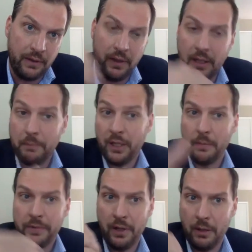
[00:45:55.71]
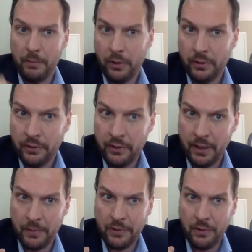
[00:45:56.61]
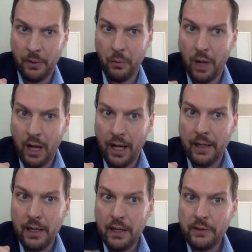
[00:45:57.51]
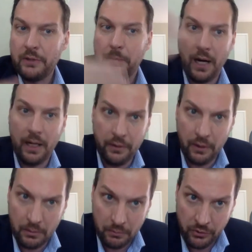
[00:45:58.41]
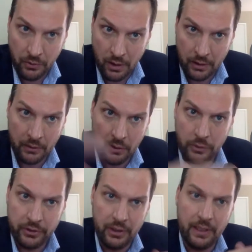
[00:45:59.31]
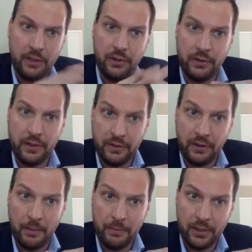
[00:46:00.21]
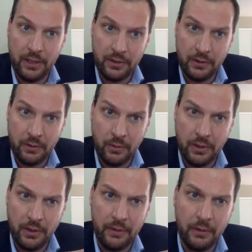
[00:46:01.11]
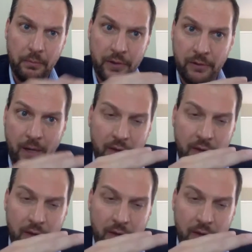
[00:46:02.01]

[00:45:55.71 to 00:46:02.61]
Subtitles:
I think it becomes their burden to demonstrate why, despite their strong and close connections as companies to each other, despite